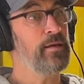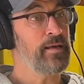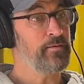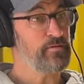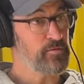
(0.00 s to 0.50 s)

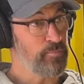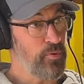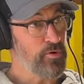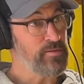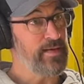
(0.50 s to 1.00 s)
and
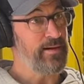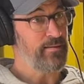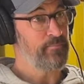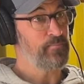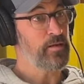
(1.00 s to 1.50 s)
support that.
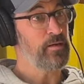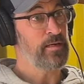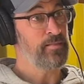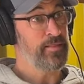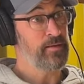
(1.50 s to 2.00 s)

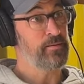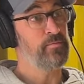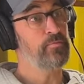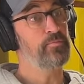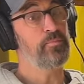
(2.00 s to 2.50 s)
And then